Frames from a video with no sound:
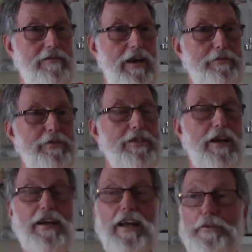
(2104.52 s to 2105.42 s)
life is
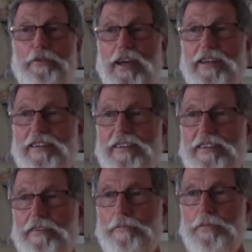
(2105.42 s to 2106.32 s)
not like that.
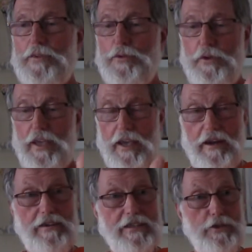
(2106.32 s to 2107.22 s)
So
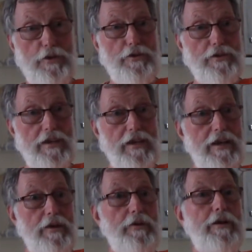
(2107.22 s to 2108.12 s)
here it's told,
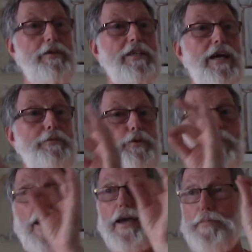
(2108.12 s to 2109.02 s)
every time you
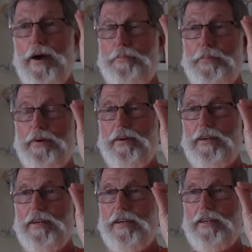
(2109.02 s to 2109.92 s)
climb up,
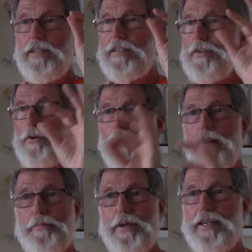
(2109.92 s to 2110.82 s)
there's no
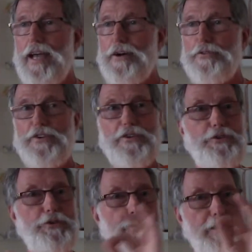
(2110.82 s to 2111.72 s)
climbing down.
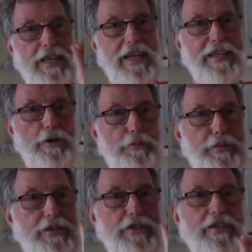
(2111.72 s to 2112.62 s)
You retain your
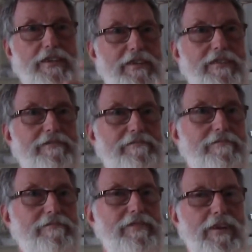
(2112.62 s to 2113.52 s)
position.
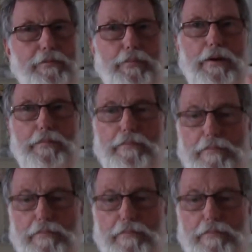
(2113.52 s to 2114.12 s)
Not a problem.